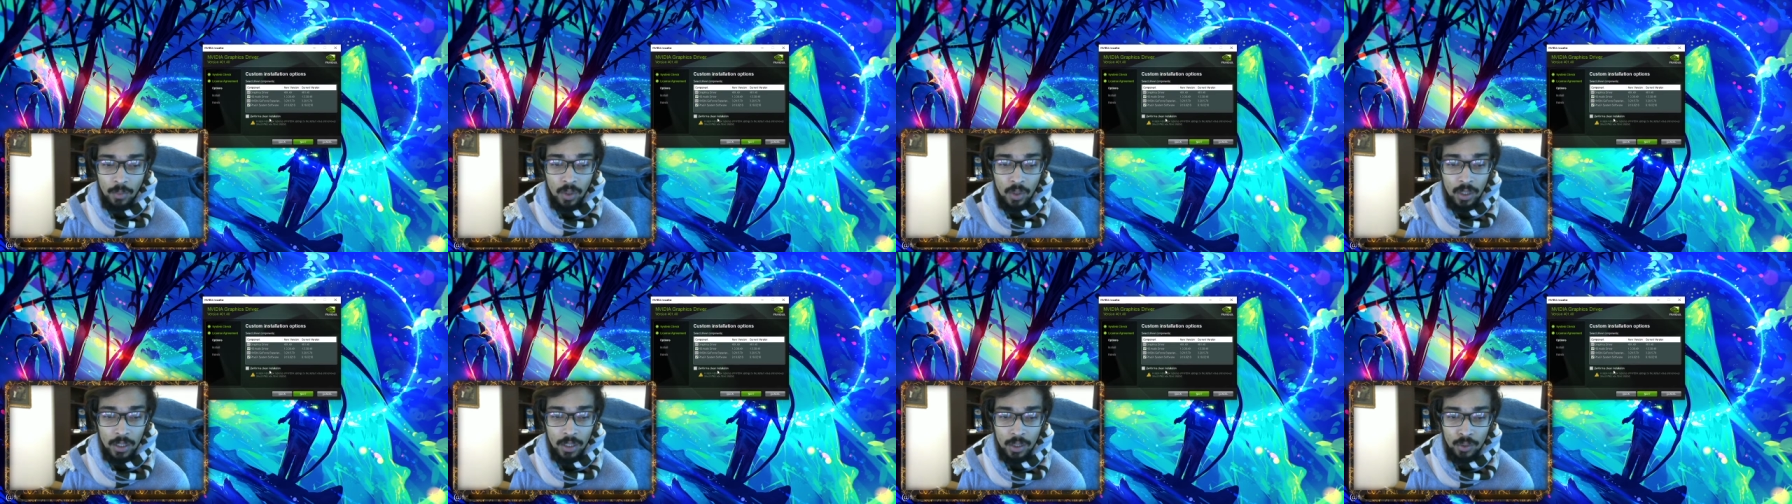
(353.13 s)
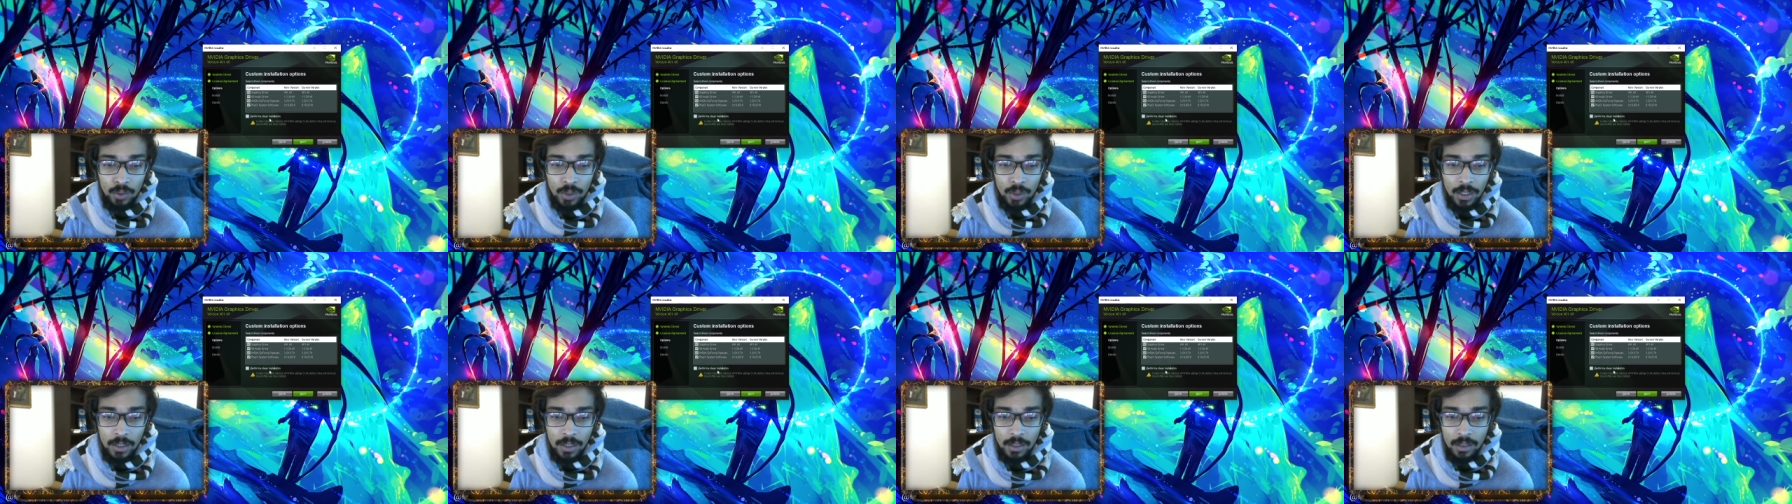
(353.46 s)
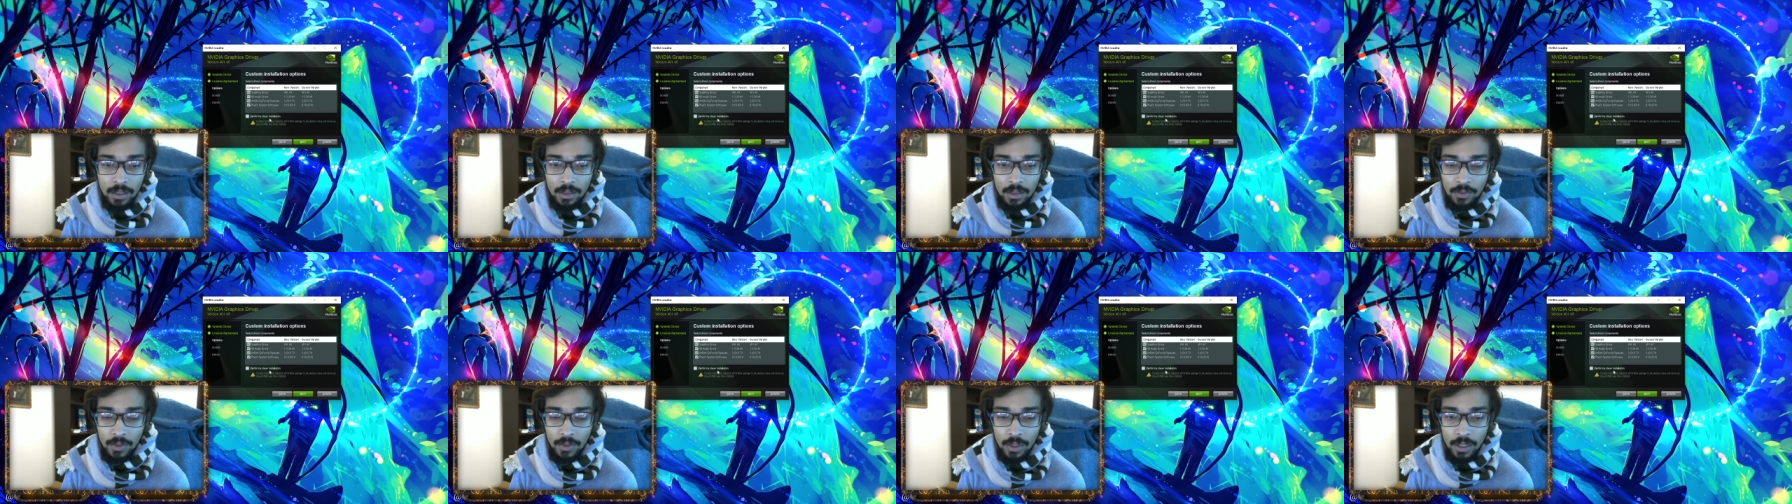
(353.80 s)
only doing it
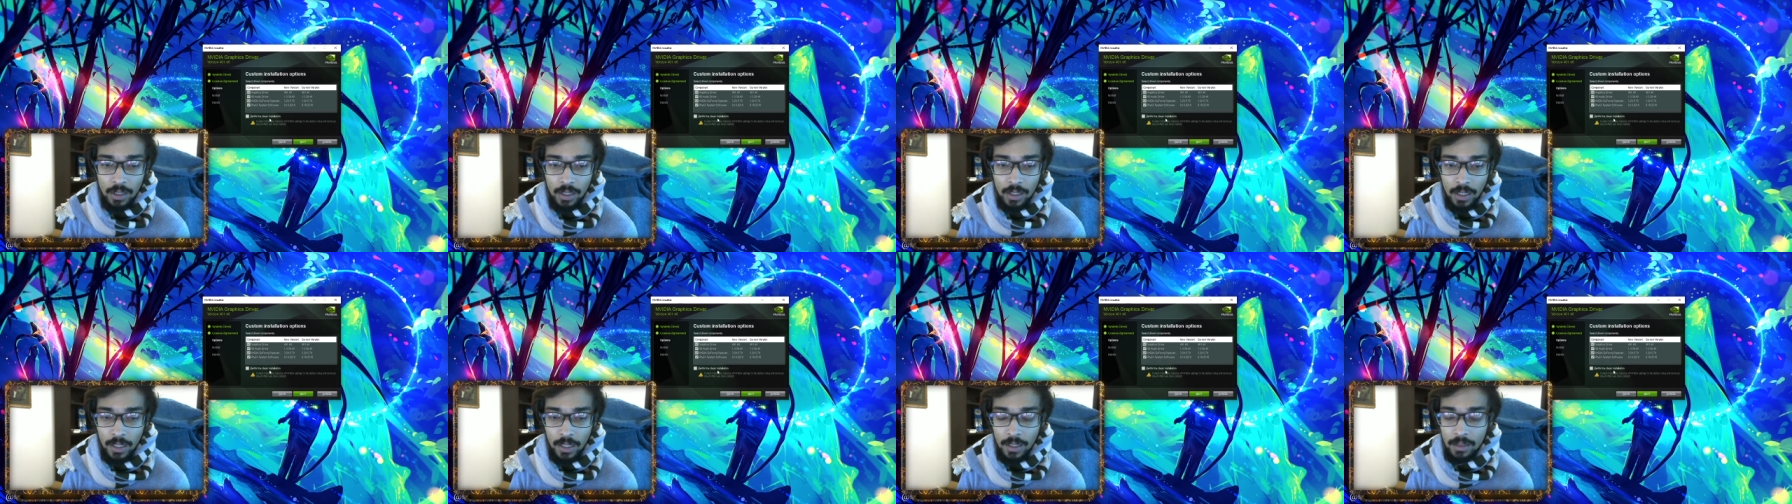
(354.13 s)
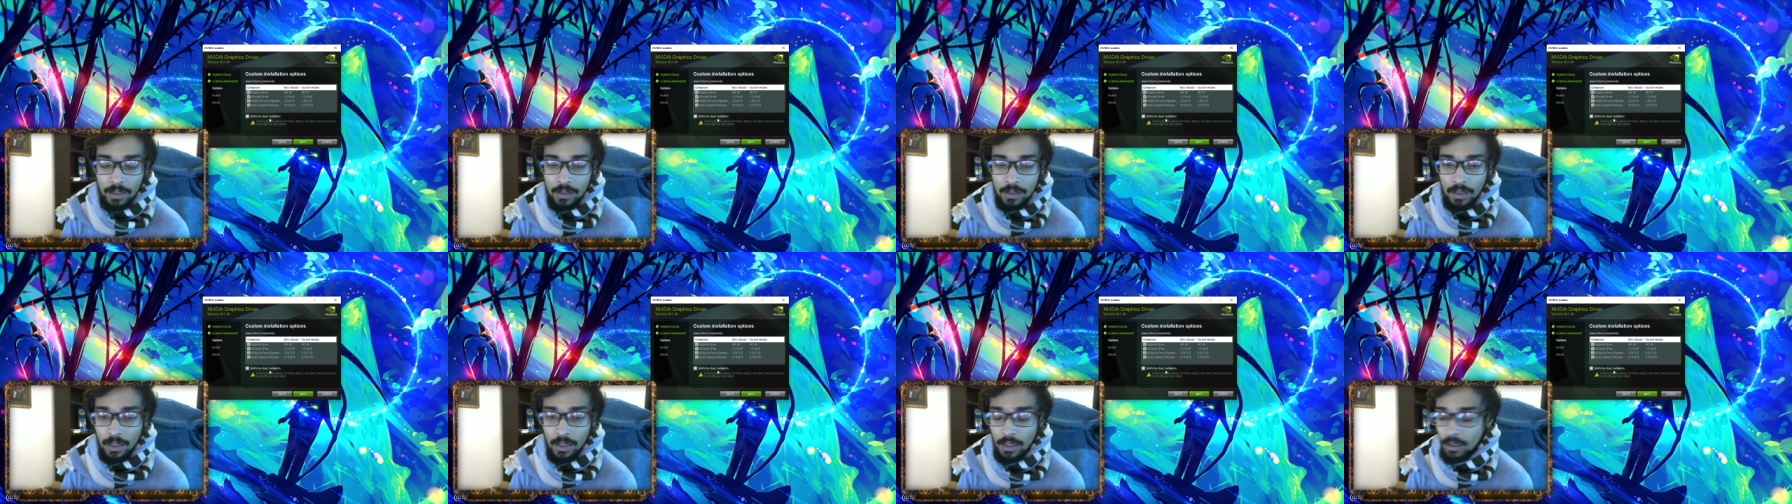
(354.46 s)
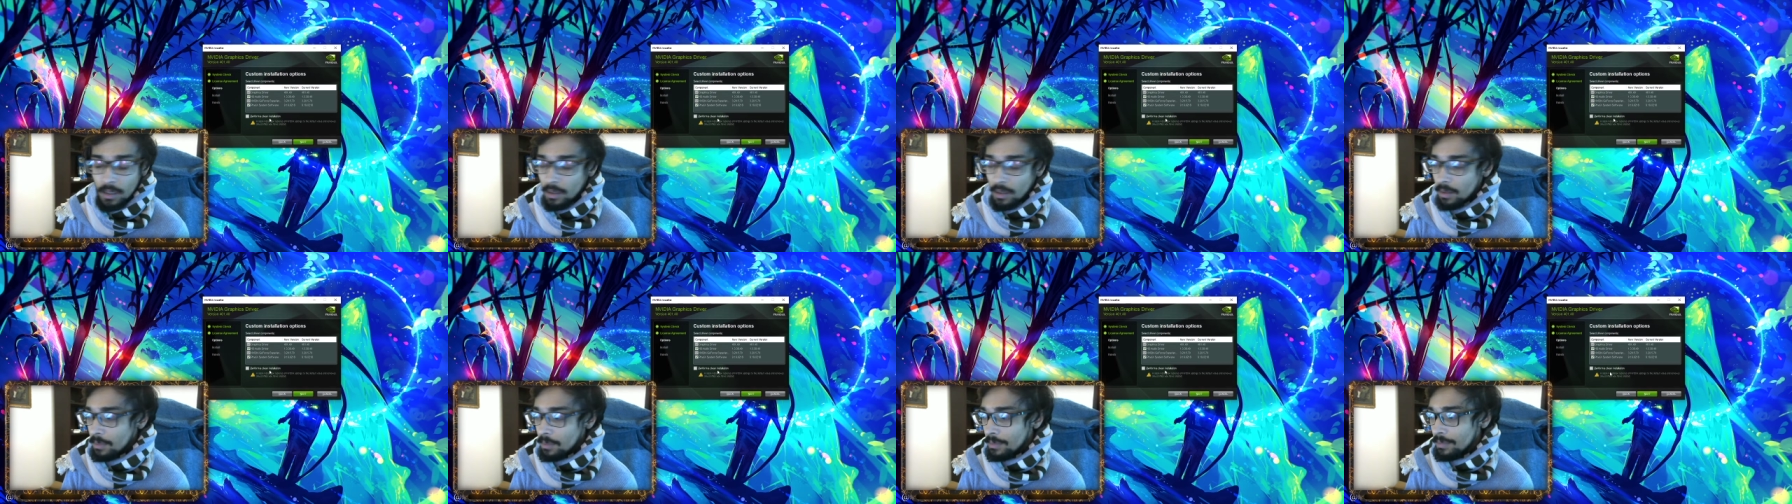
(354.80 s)
just for you guys
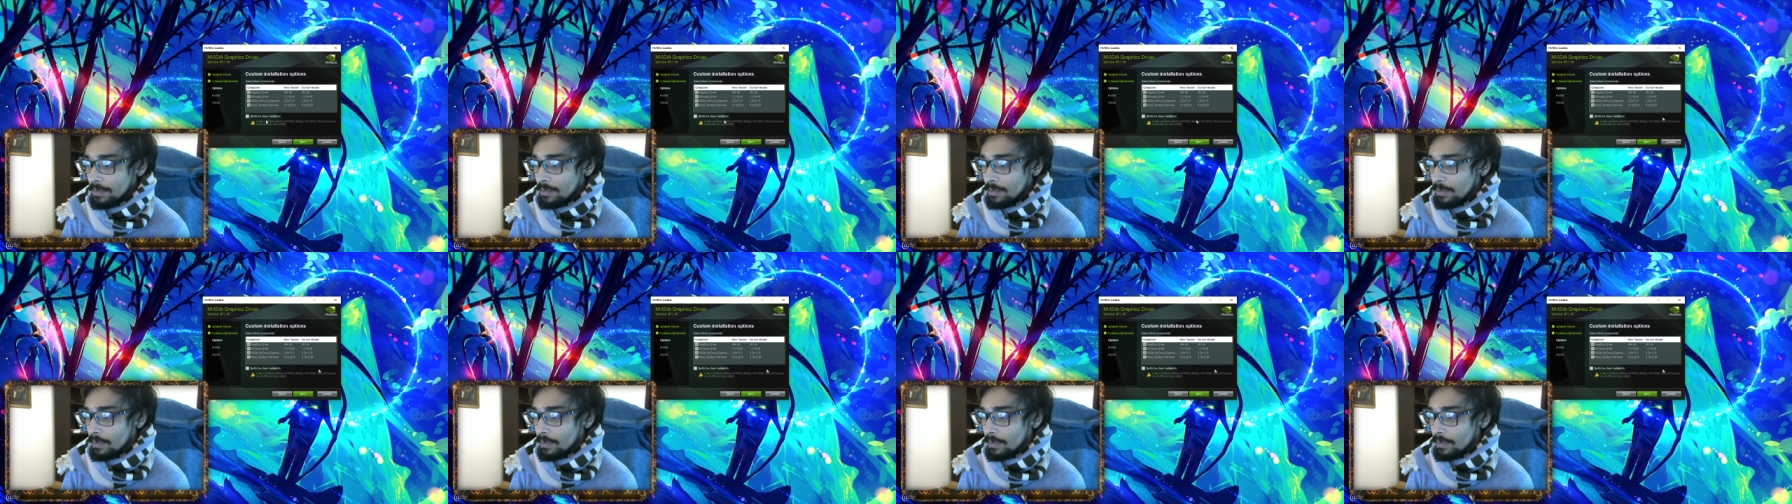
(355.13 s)
um,